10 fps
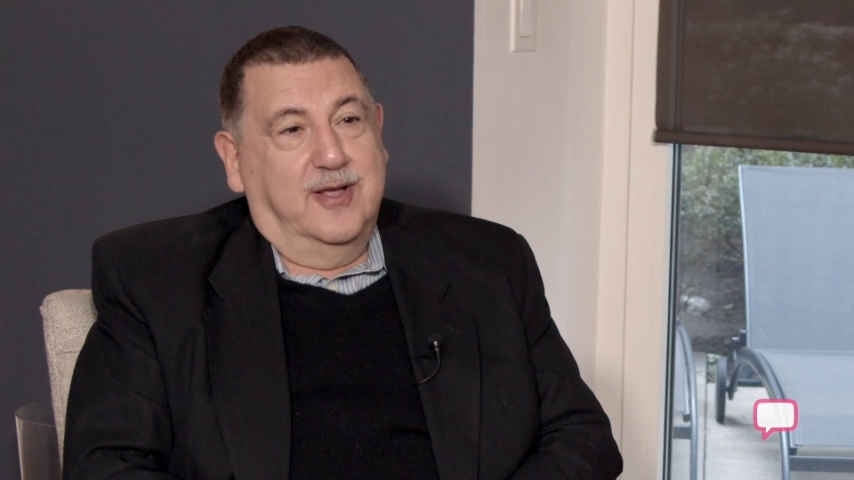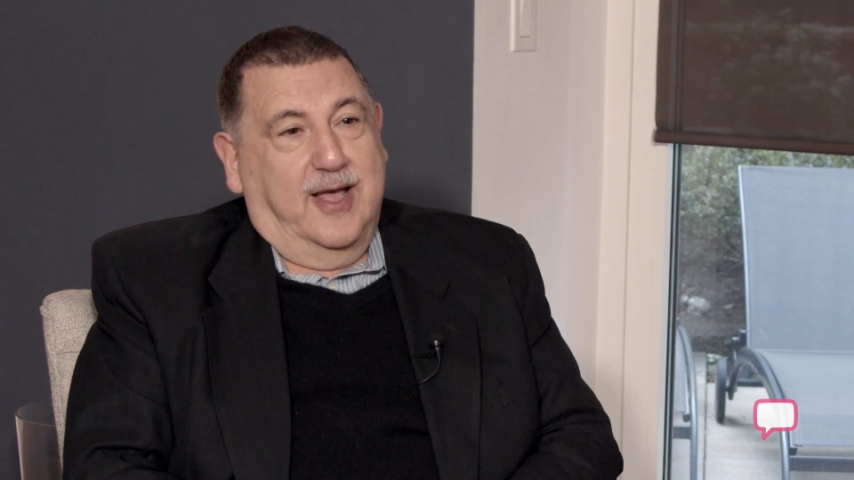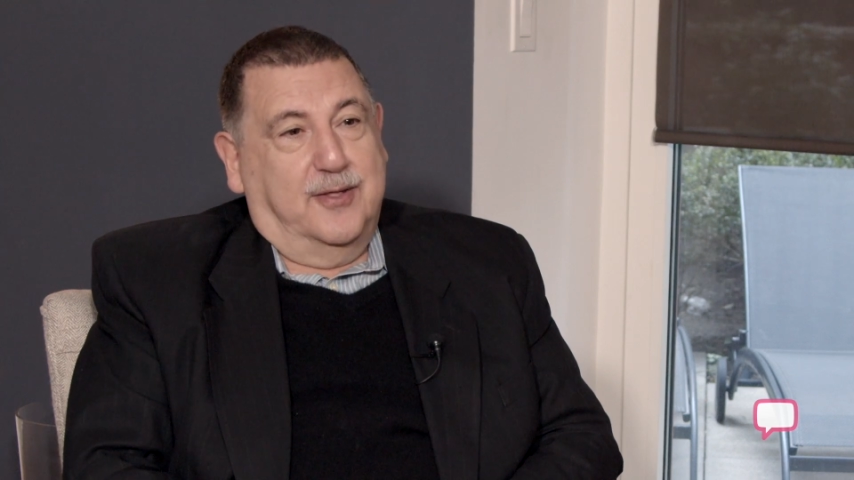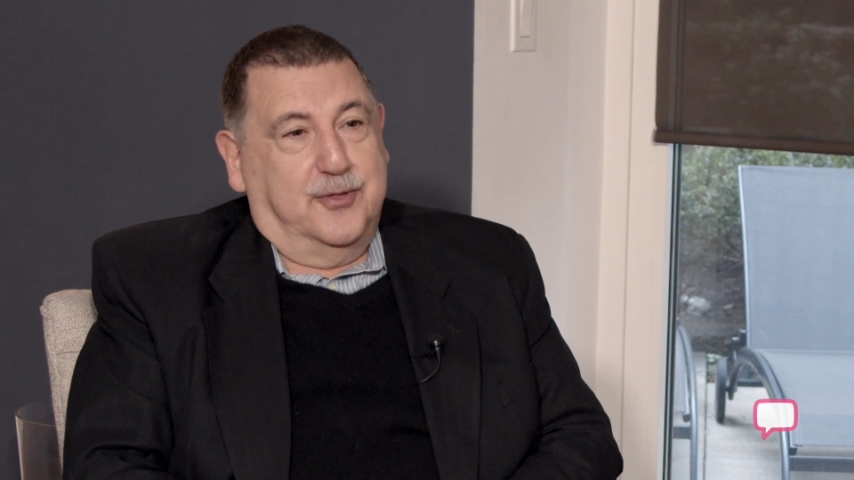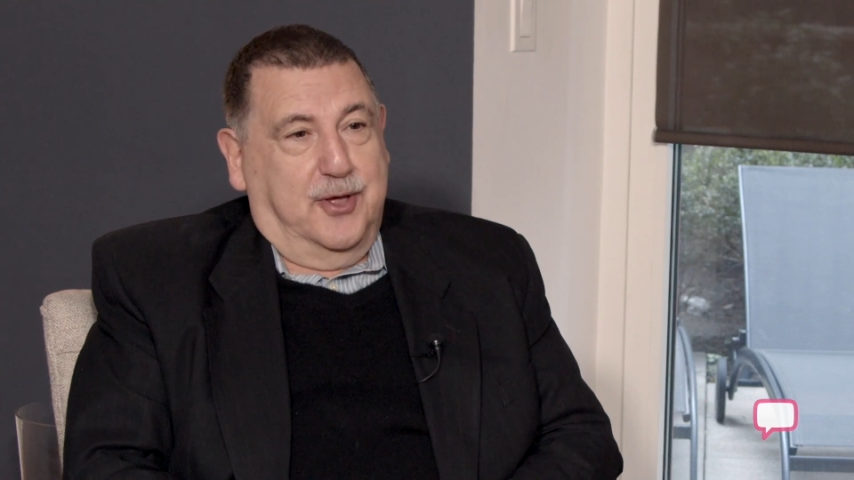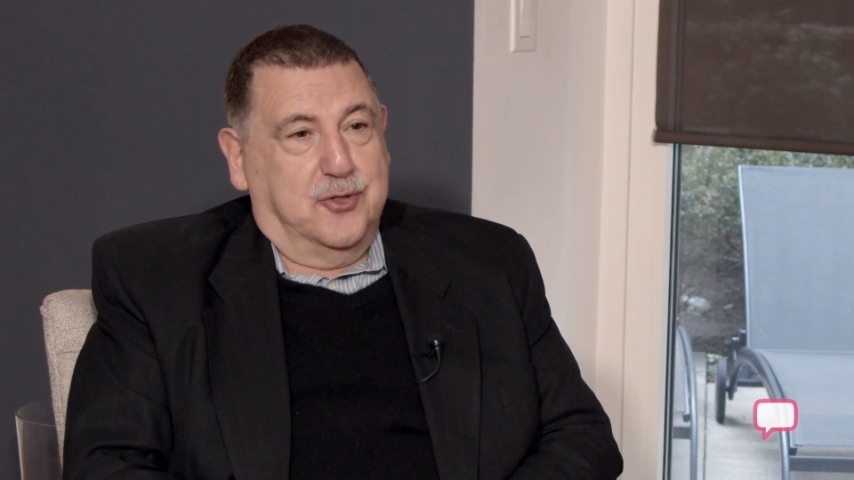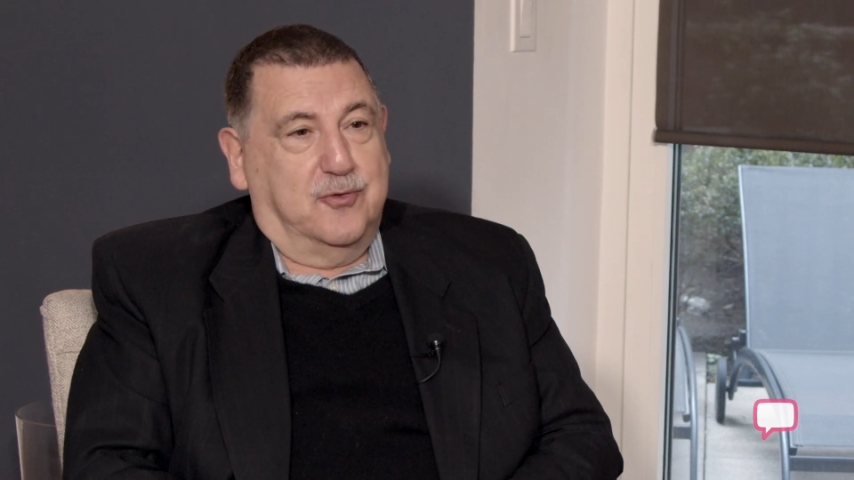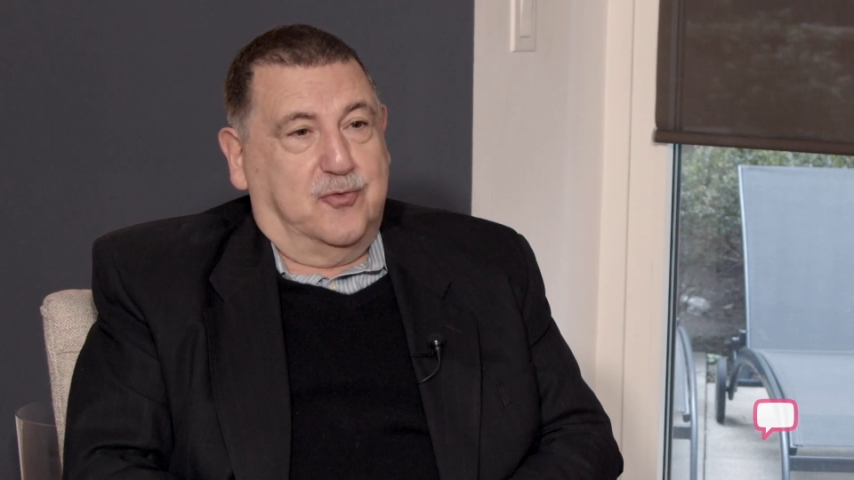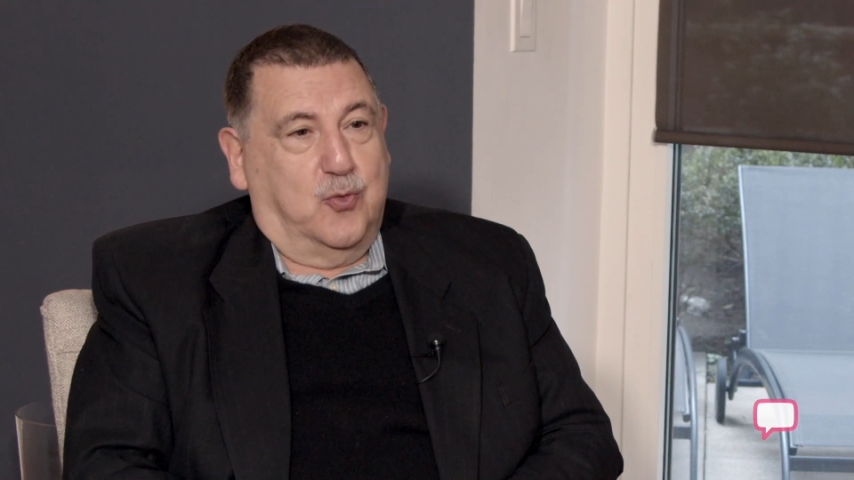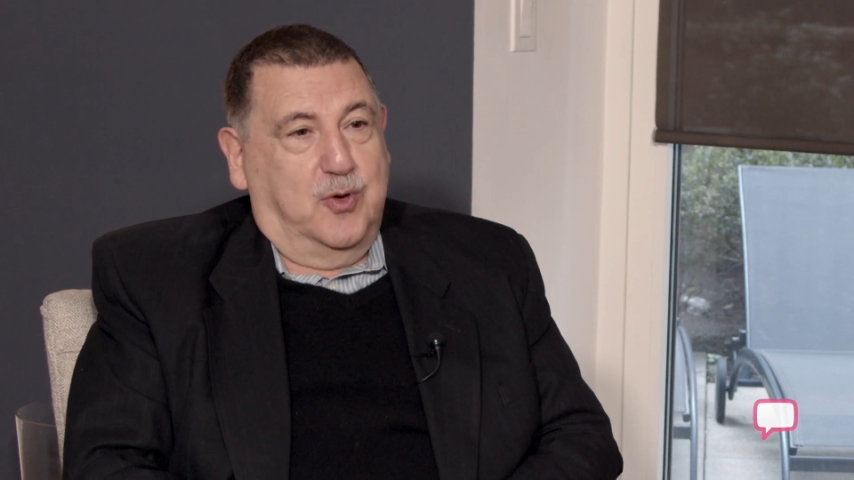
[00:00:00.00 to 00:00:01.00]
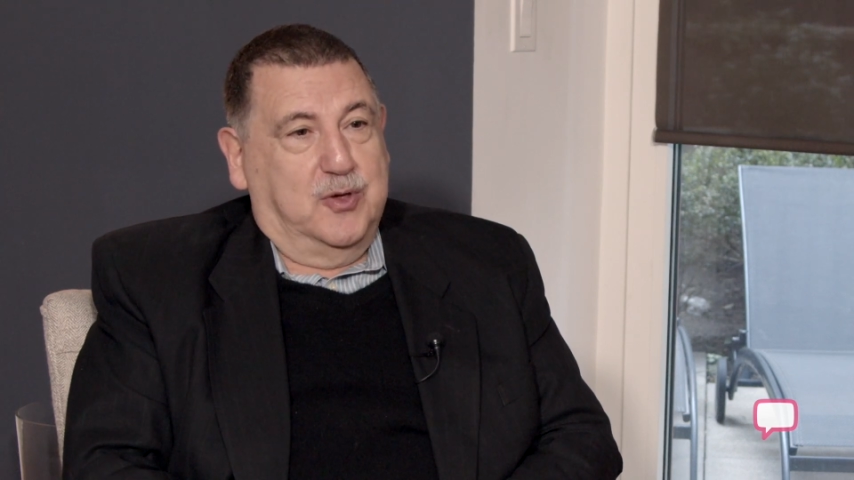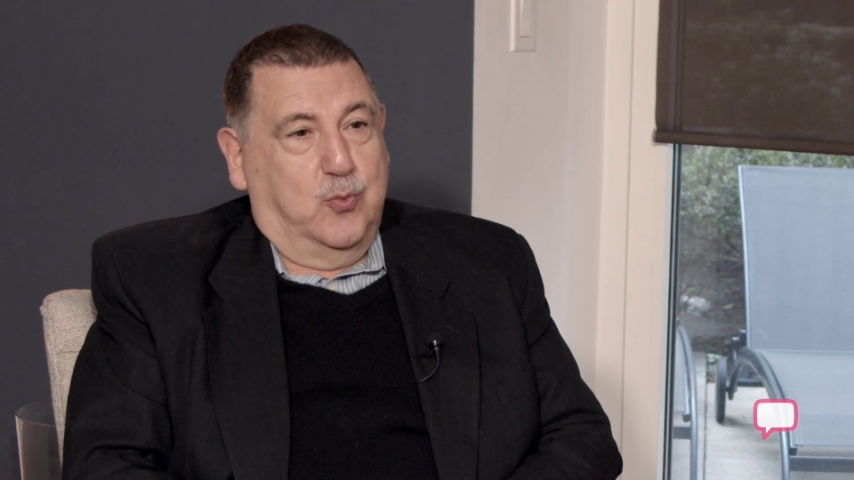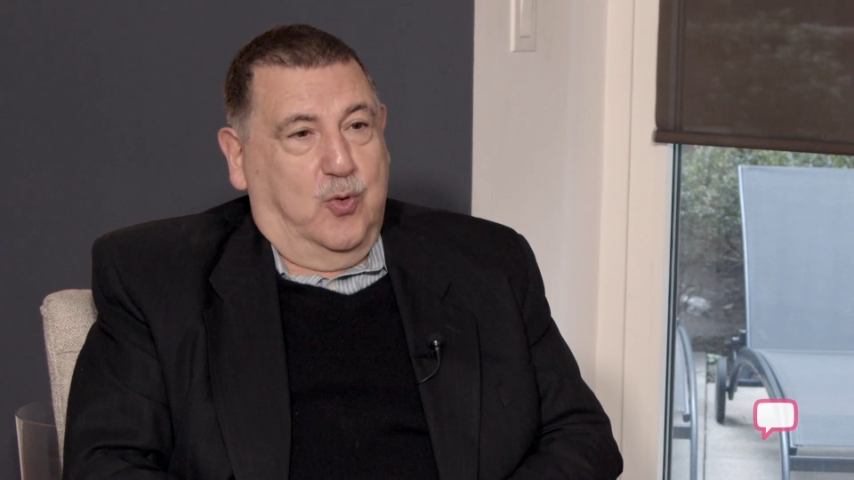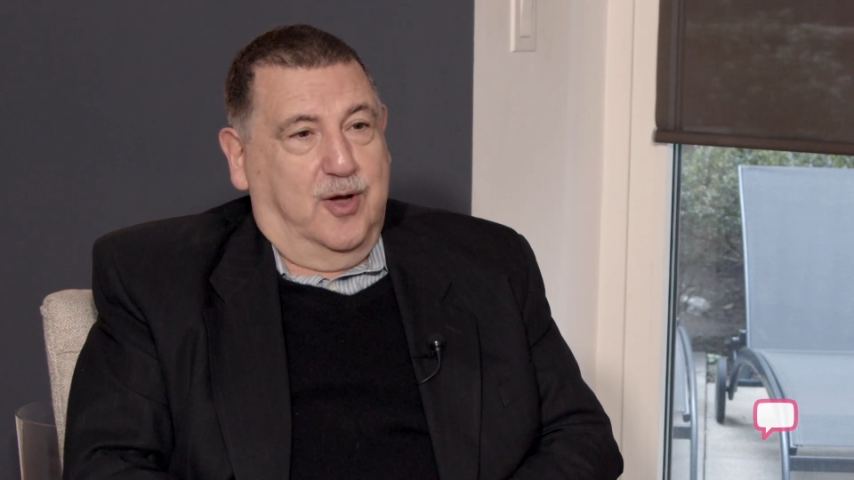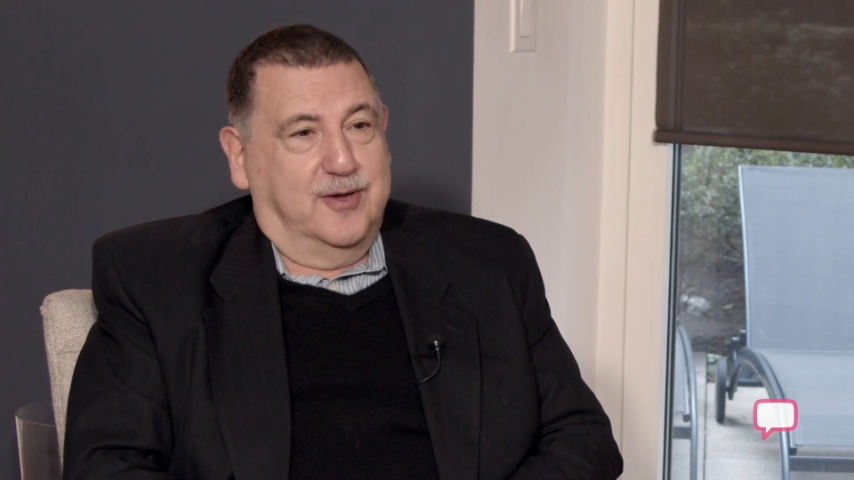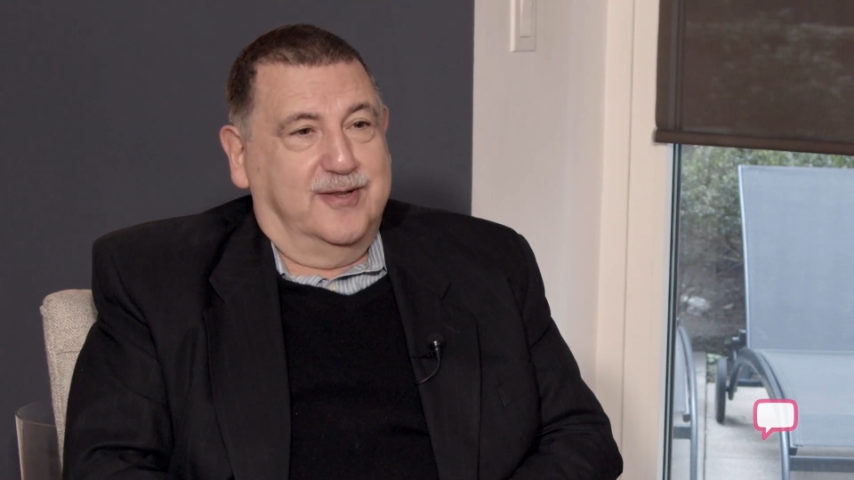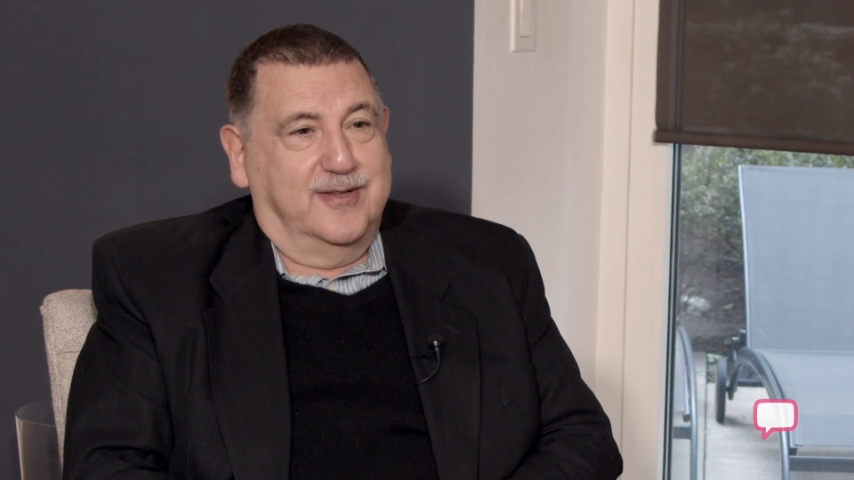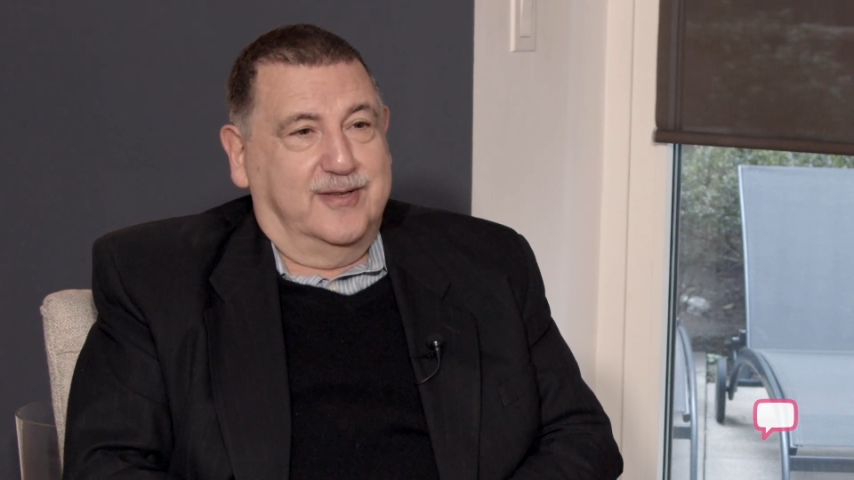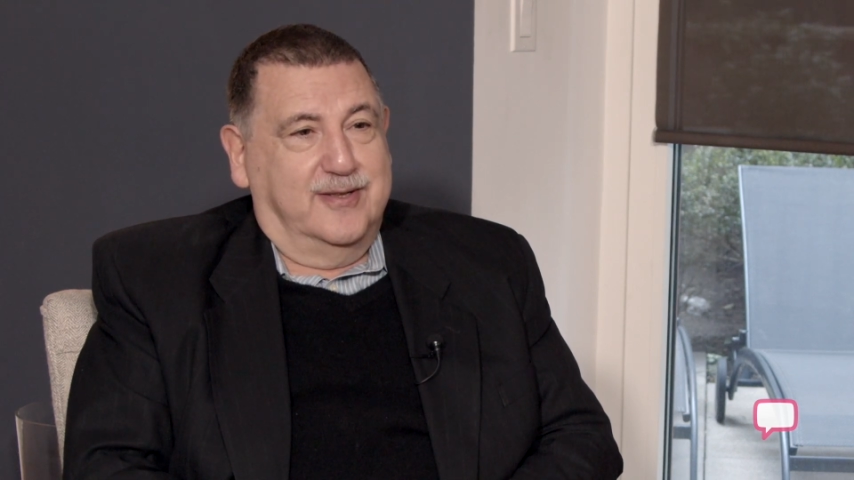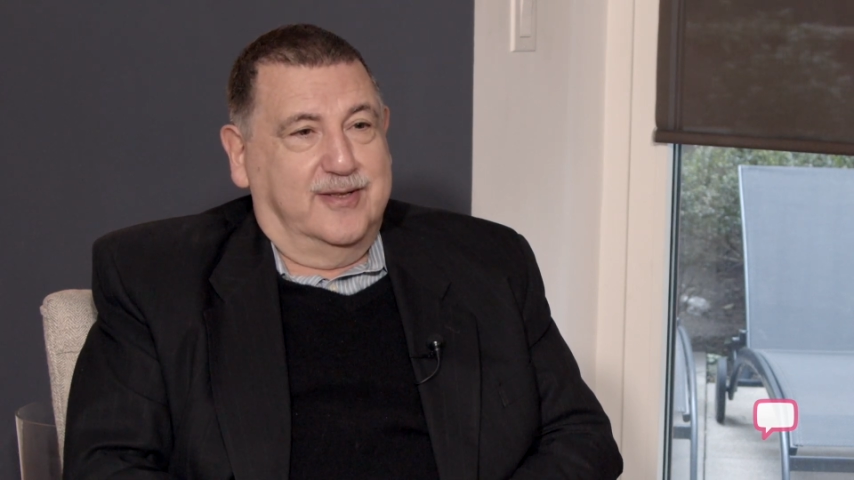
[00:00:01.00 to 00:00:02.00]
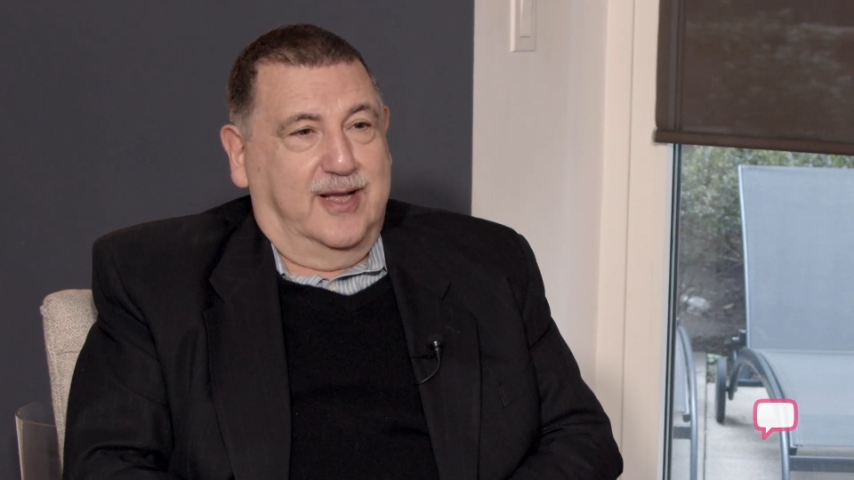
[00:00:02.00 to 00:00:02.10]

at the age of 21 in